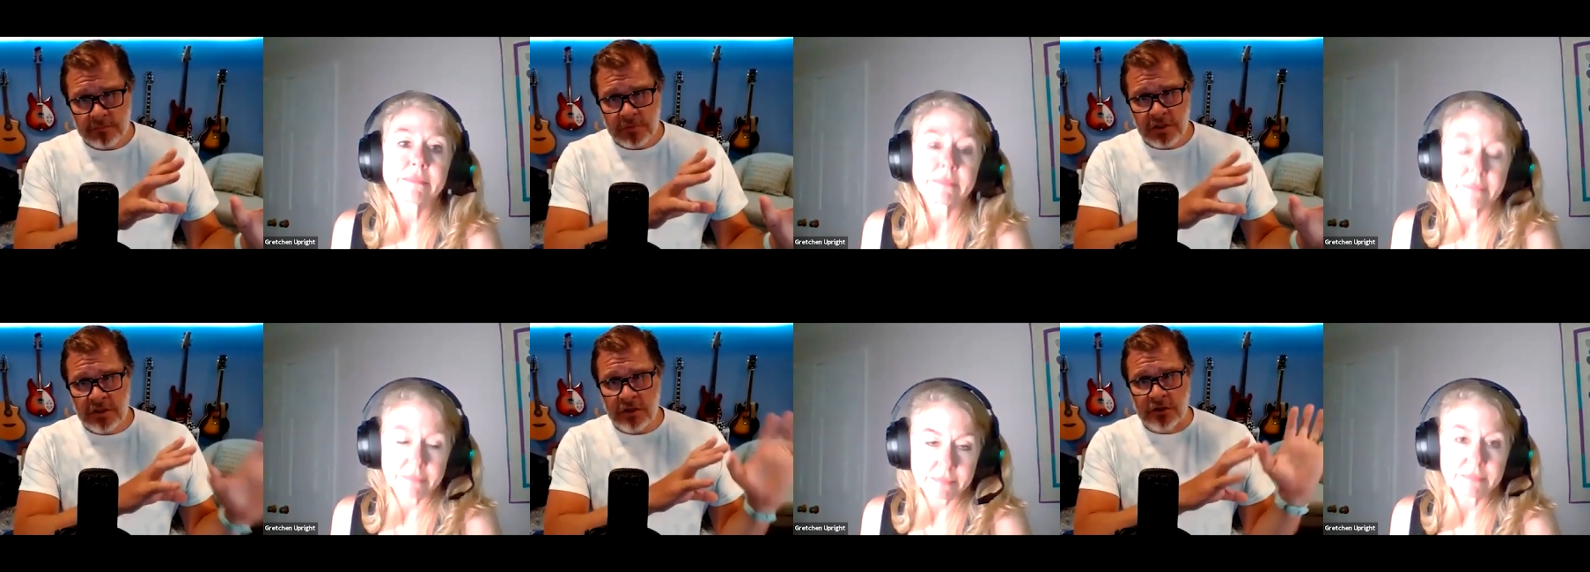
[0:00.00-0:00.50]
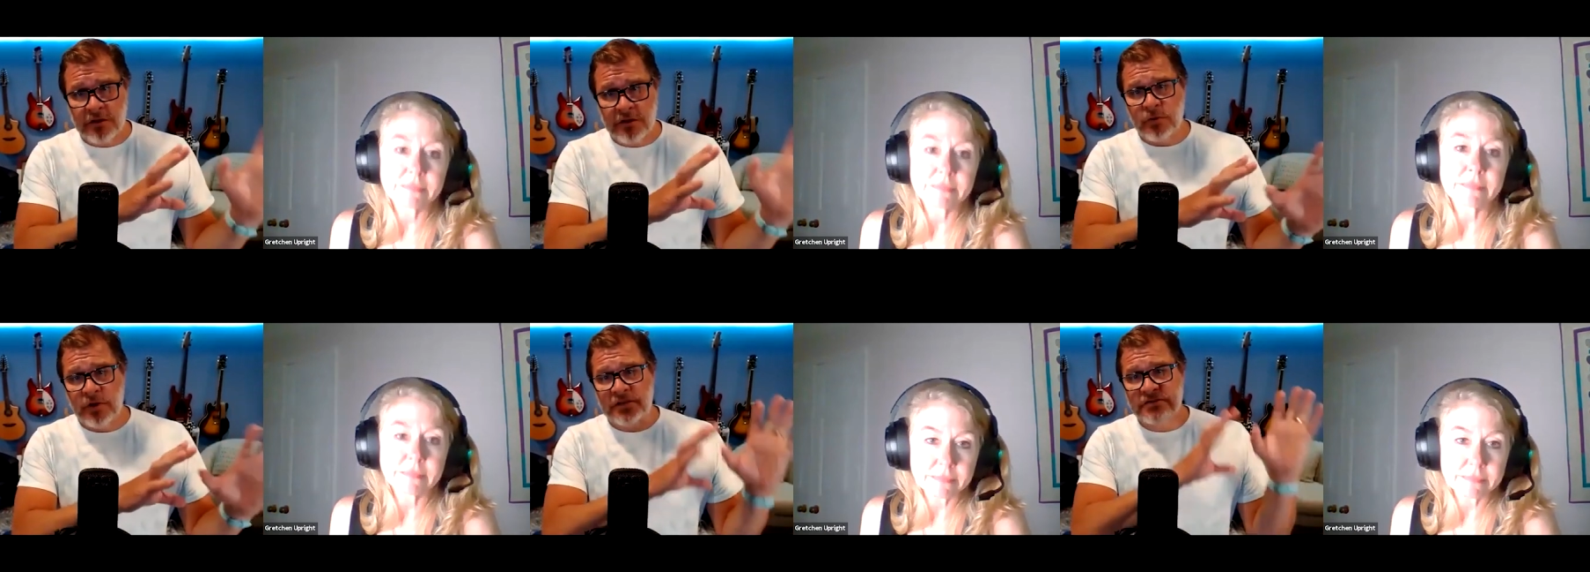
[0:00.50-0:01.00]
Speaker 1: and another
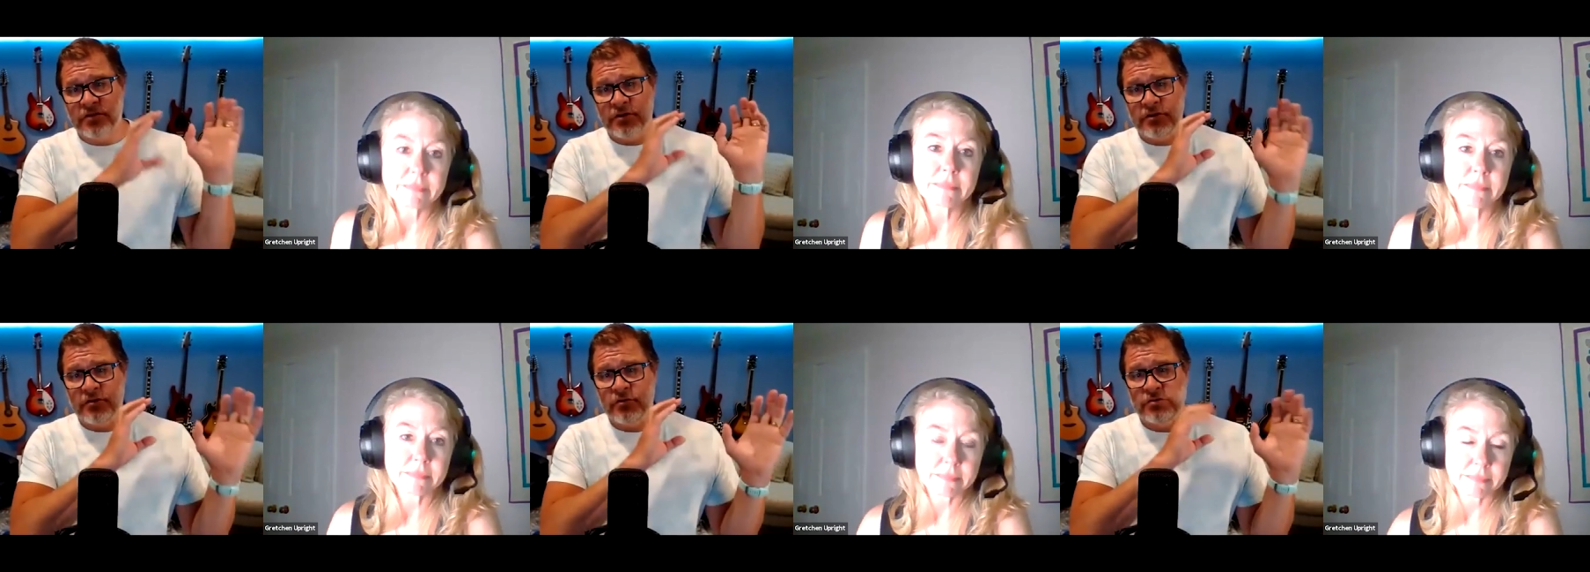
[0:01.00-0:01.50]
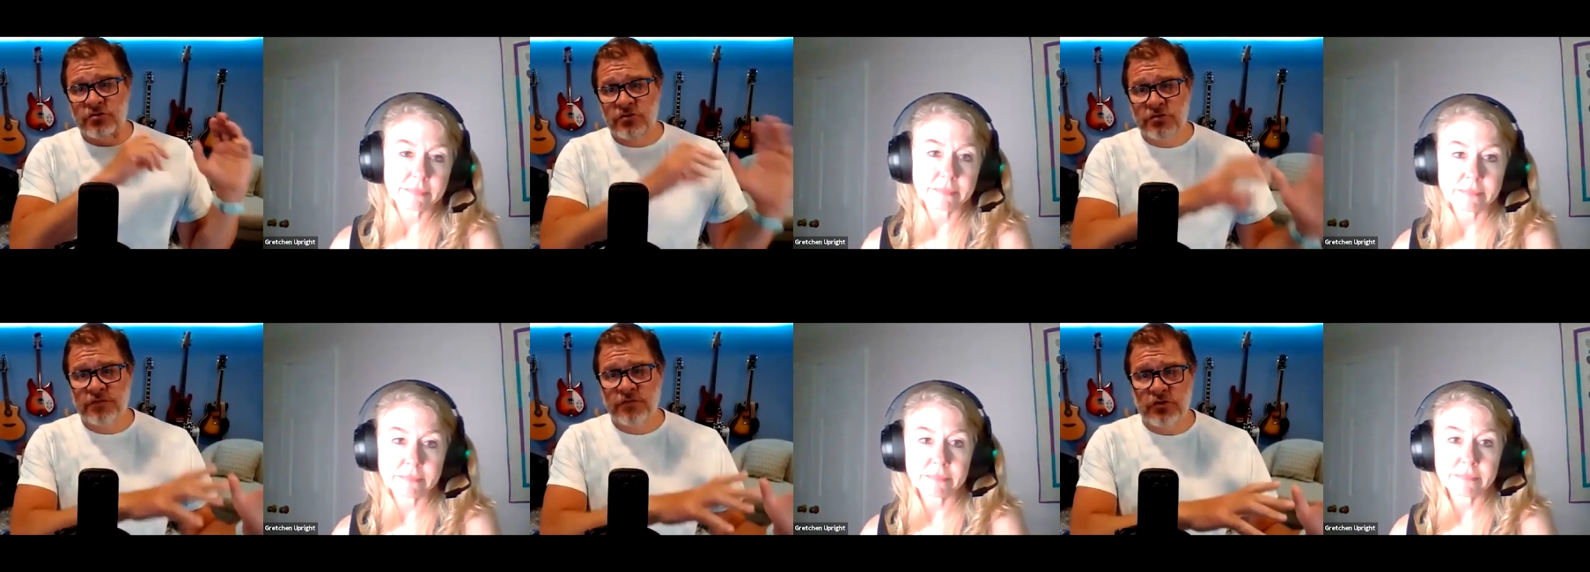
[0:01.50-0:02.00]
way is they're going to do a search
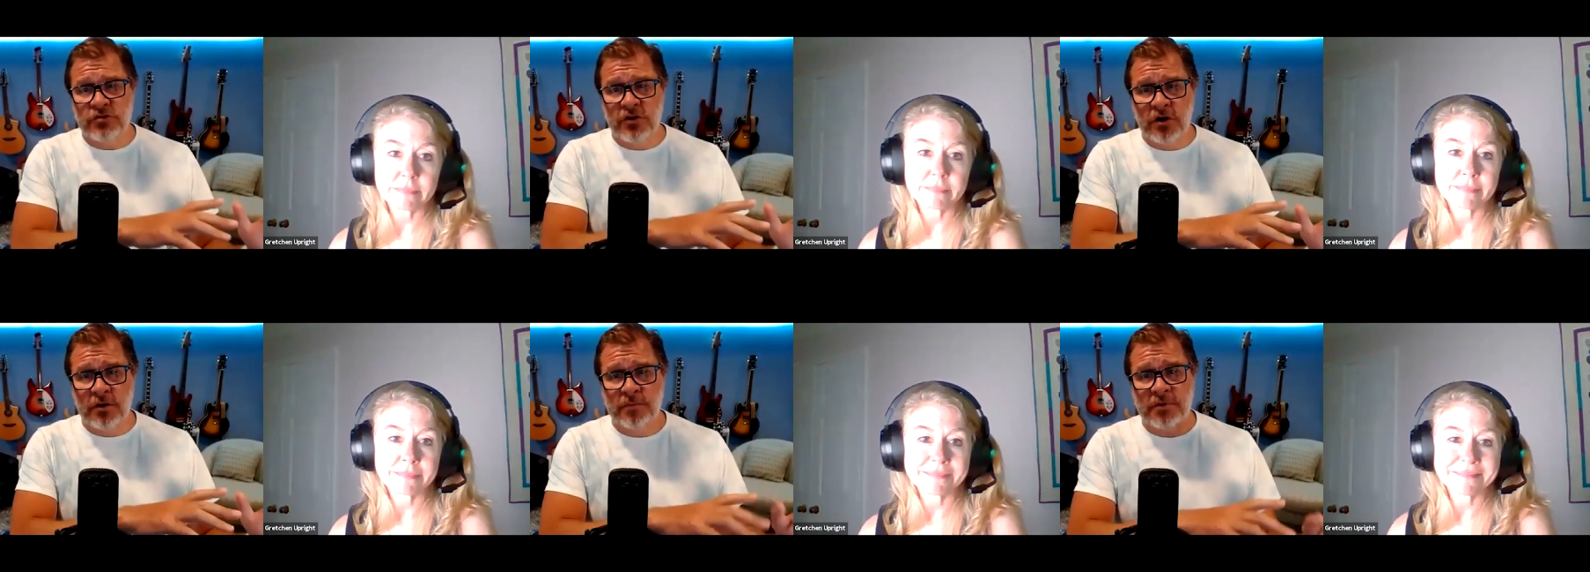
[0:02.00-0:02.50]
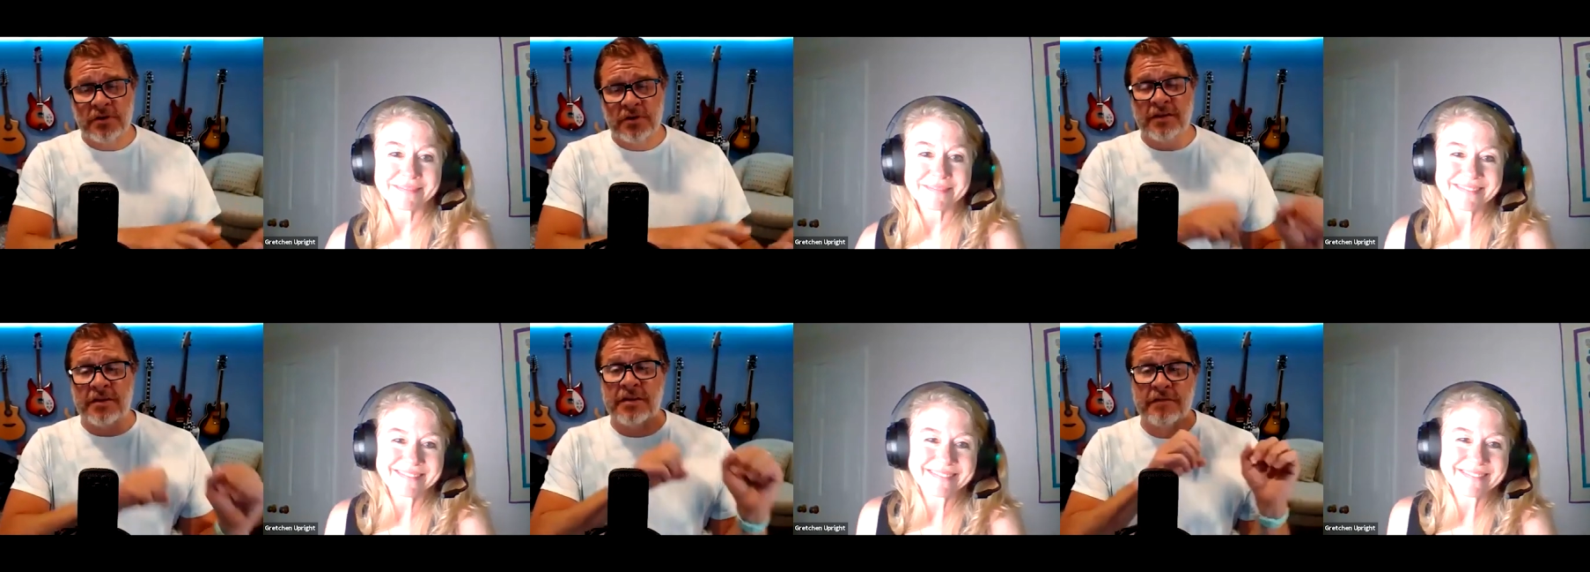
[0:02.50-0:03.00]
for a term, but and
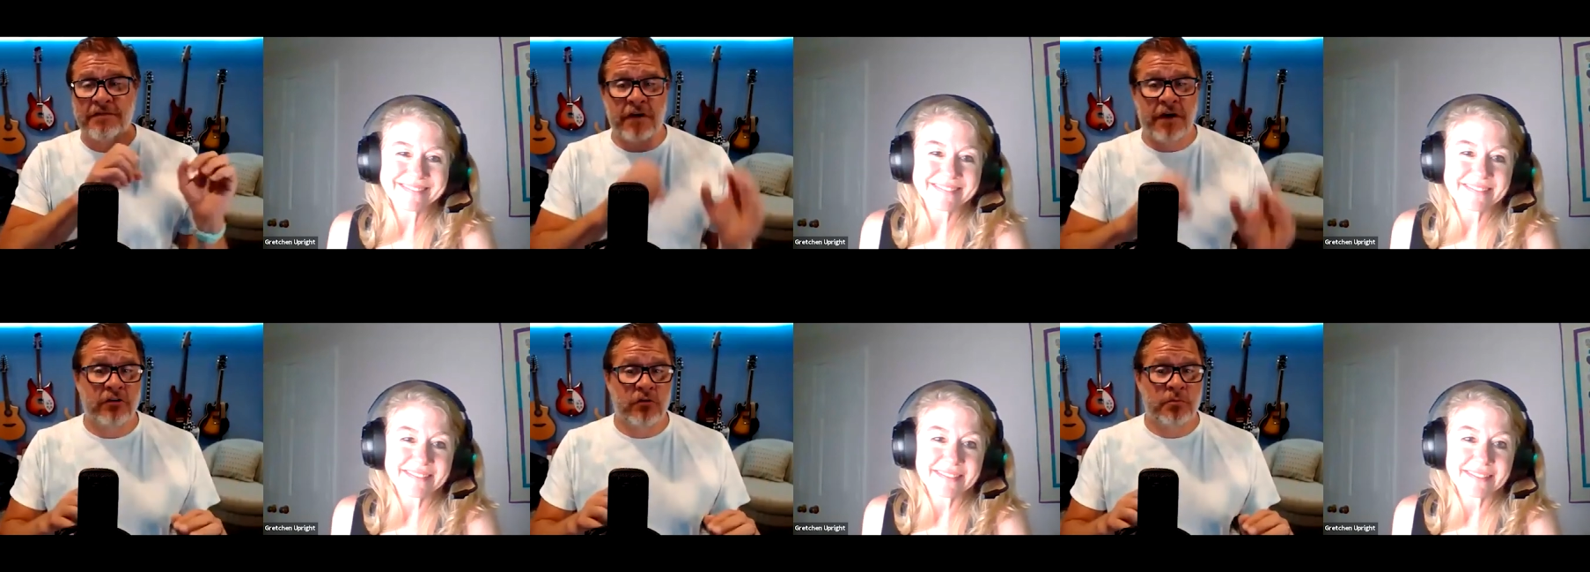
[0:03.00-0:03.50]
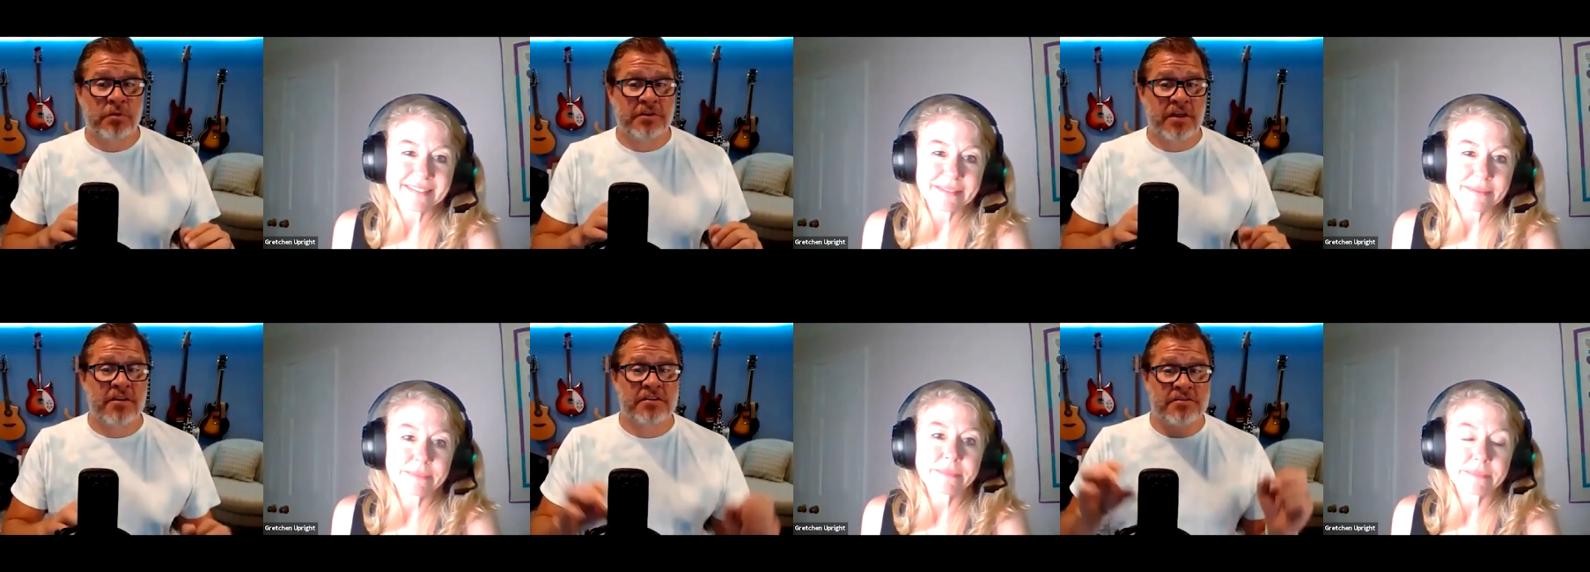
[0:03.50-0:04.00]
then they find you, but then
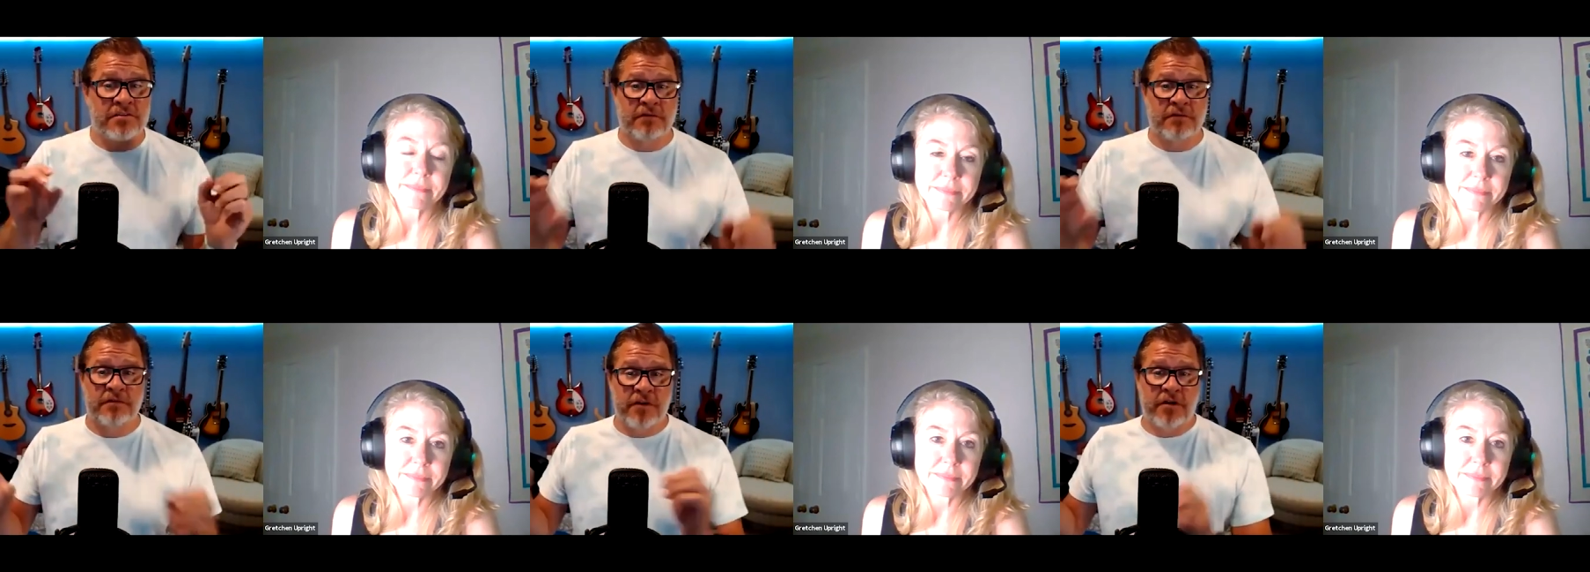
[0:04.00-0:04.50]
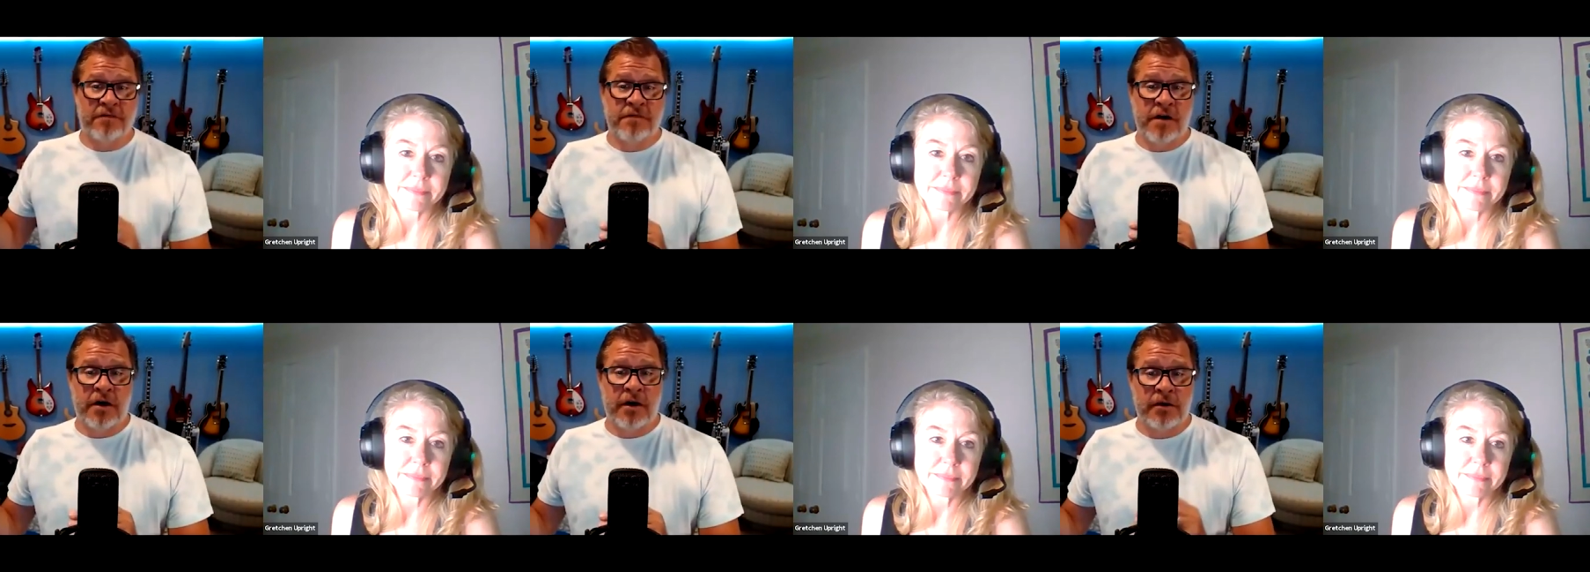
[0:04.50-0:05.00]
they still have to
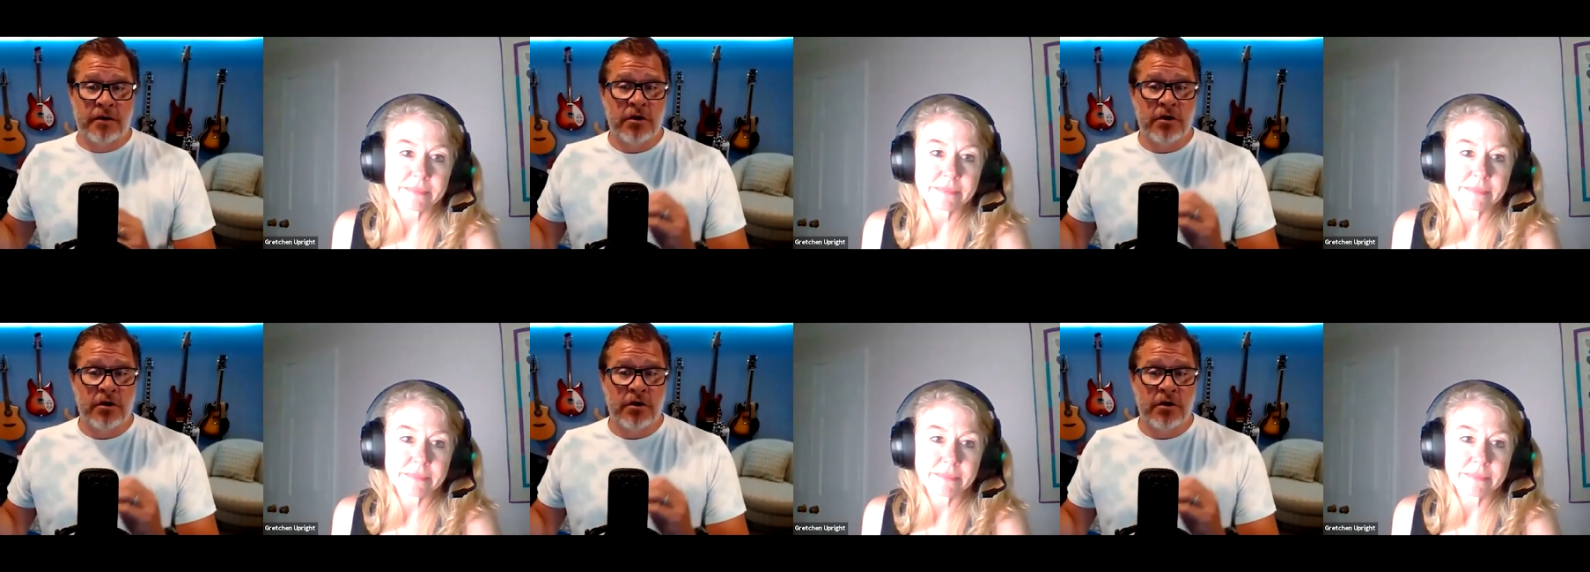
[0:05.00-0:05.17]
verify